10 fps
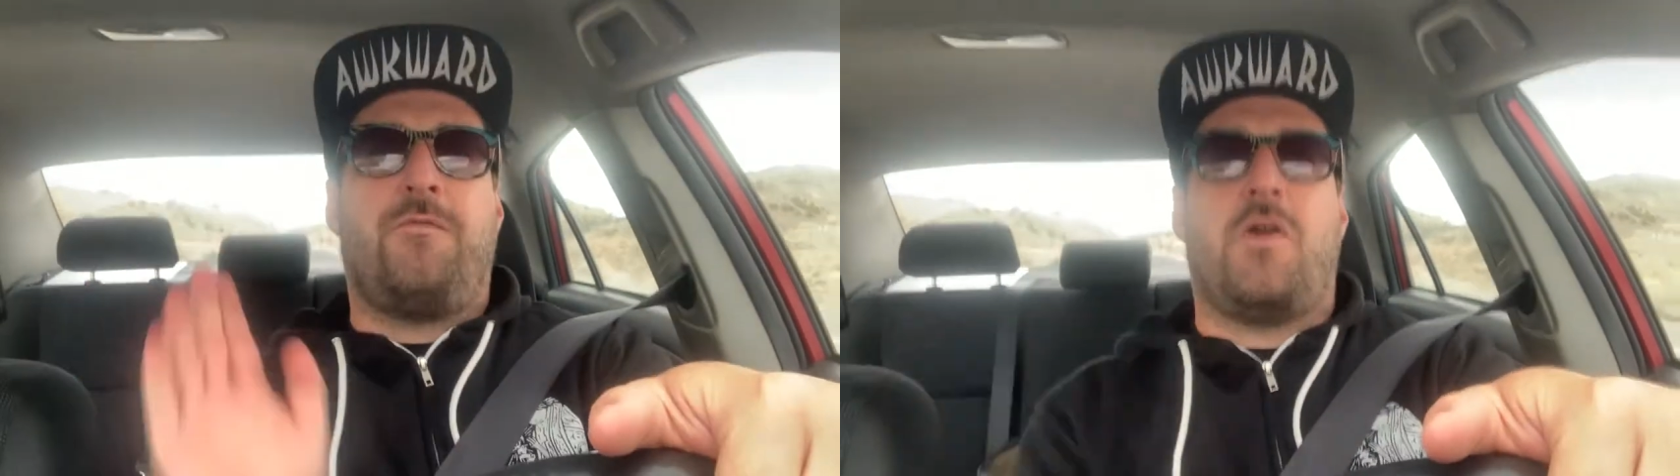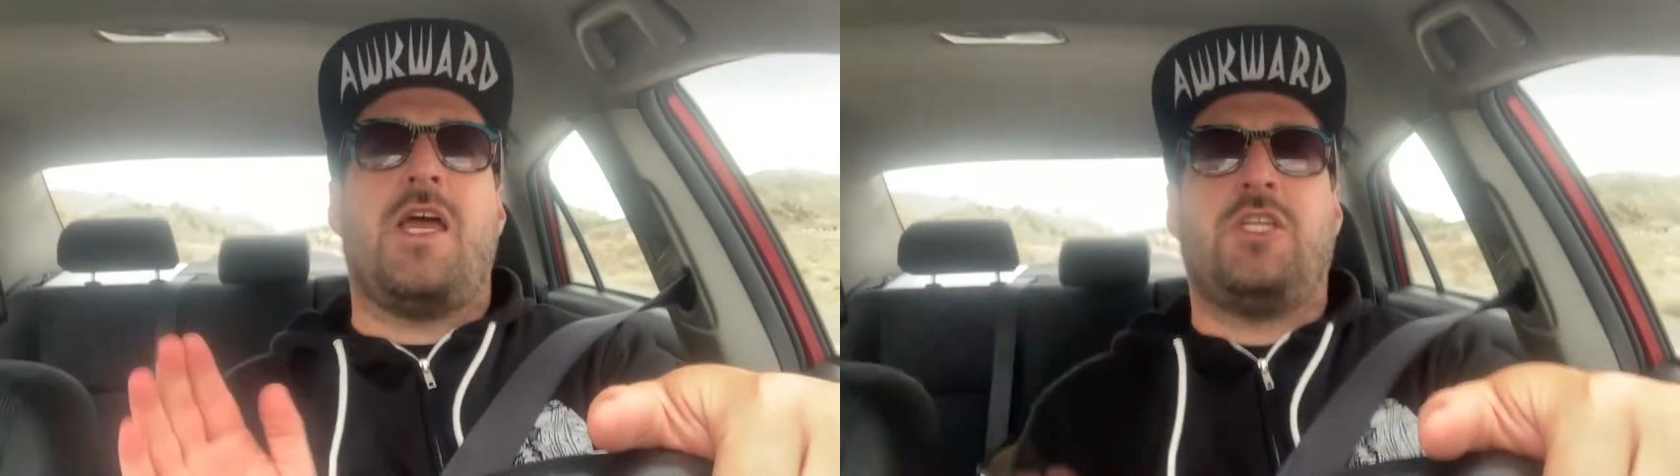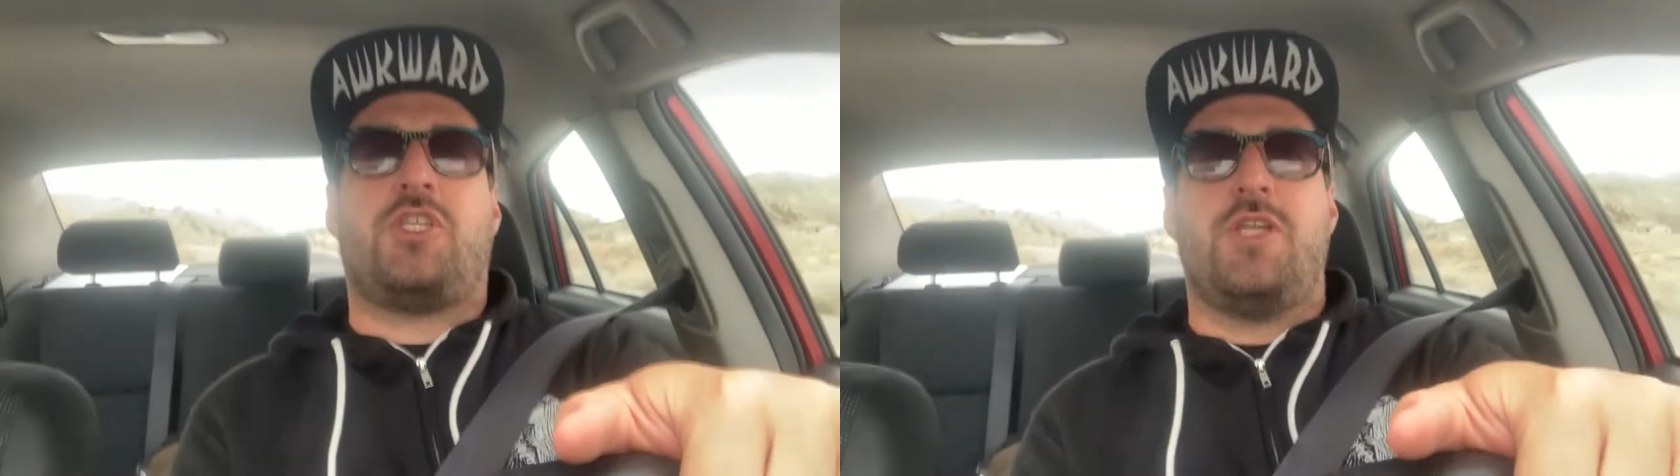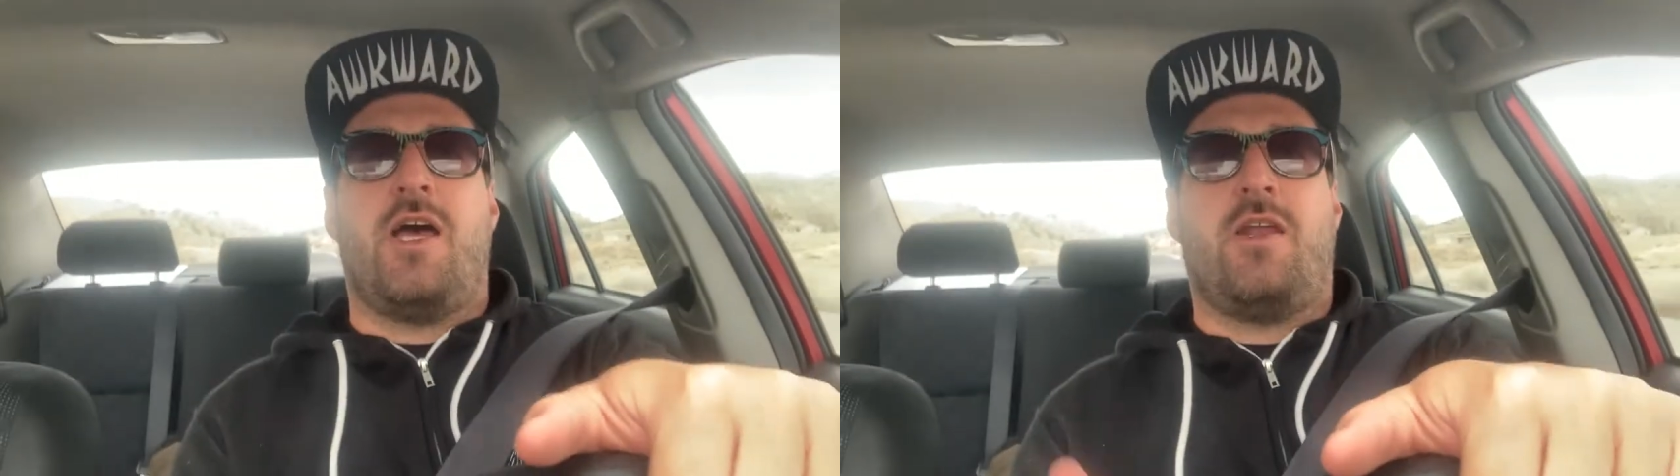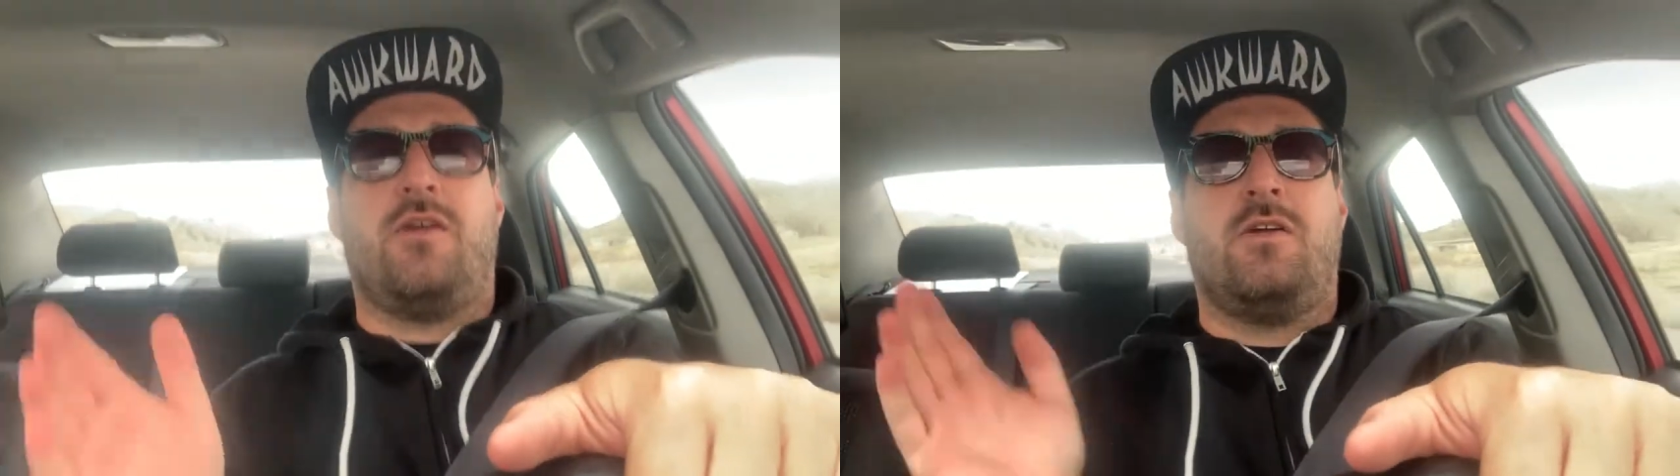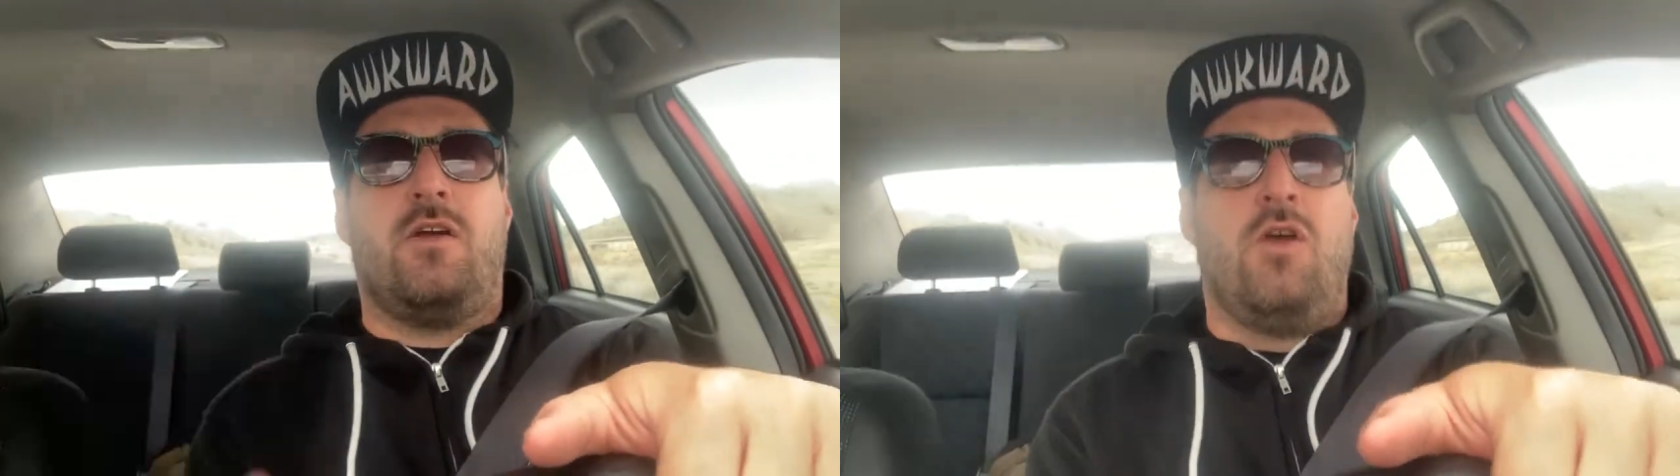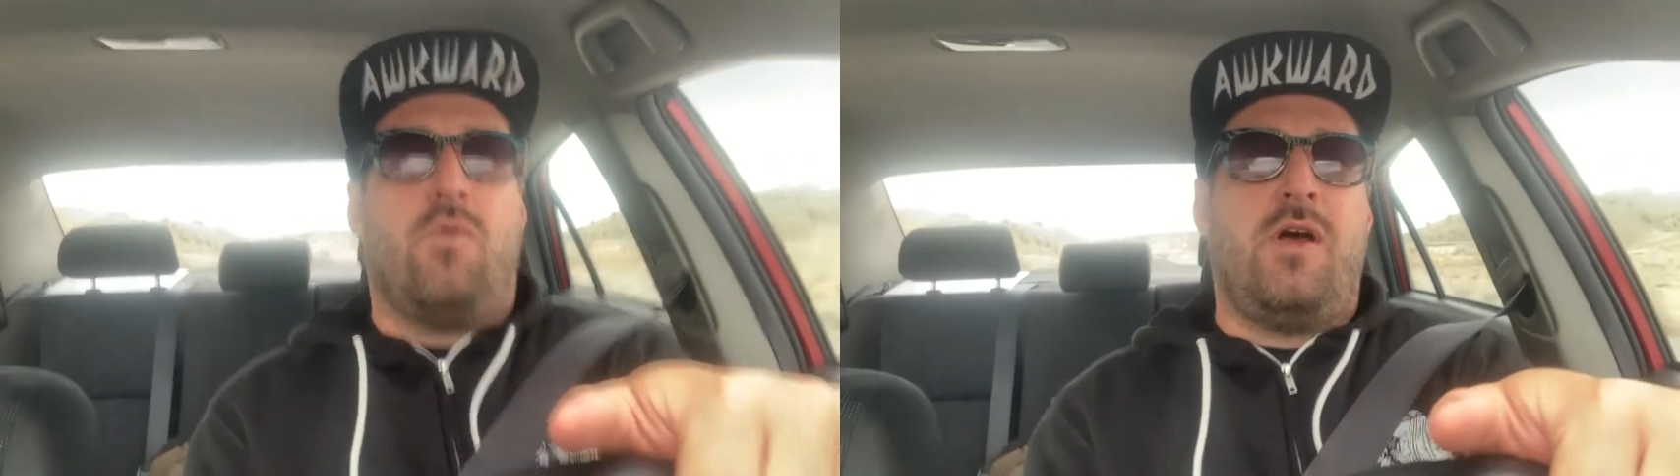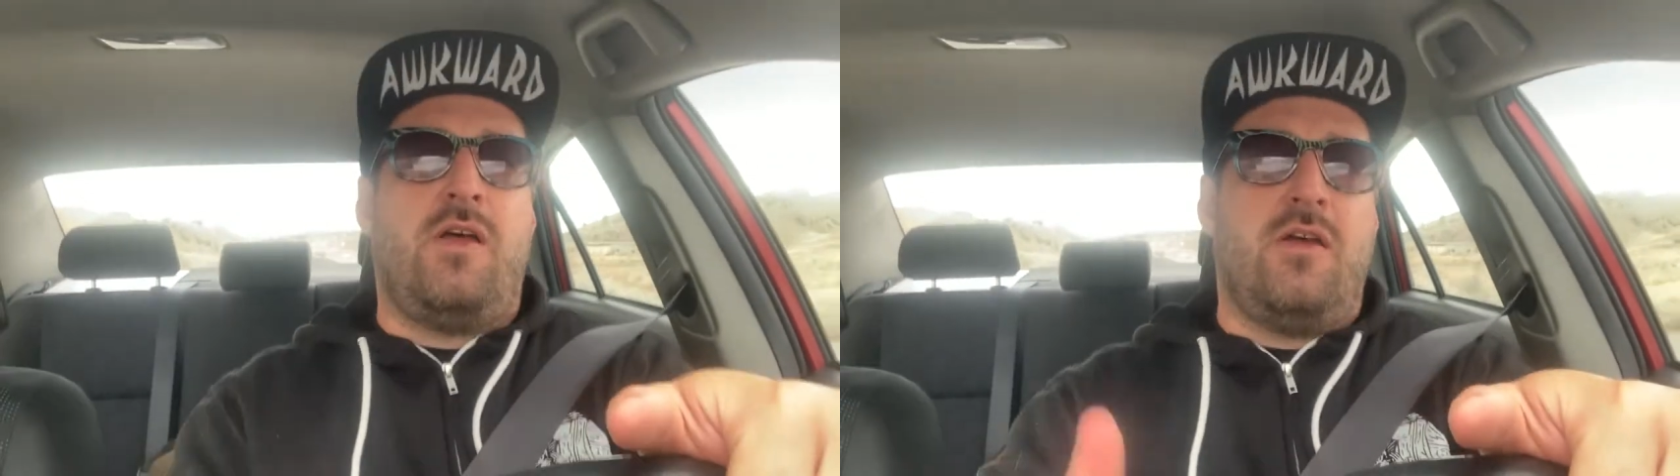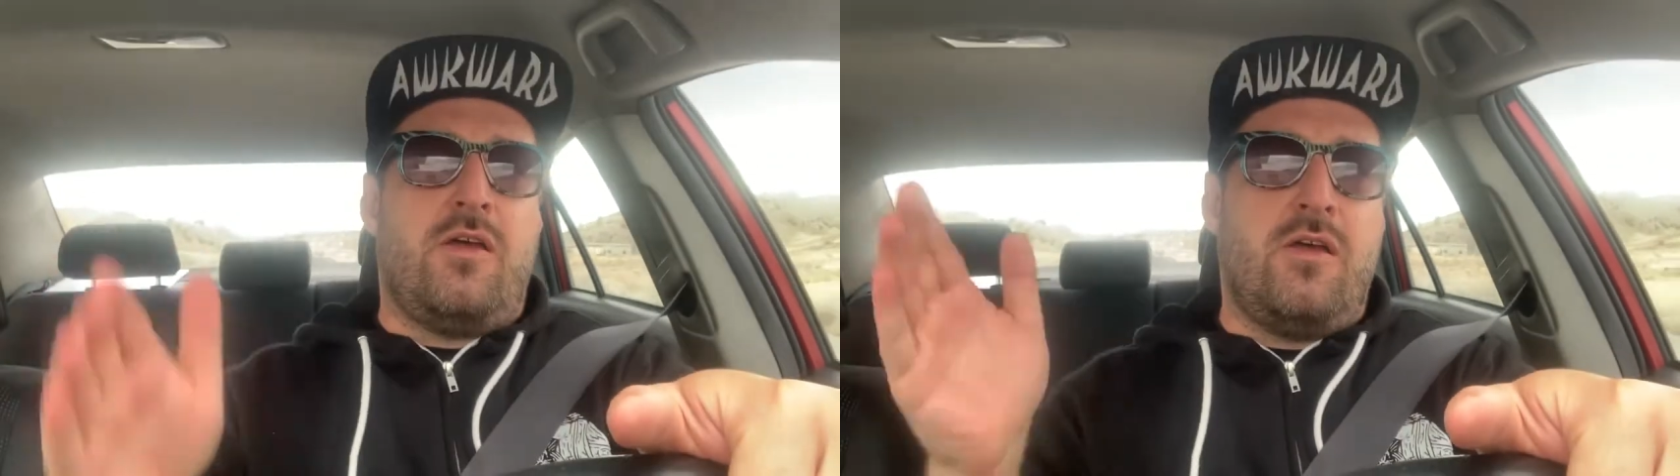Fred Schneider, what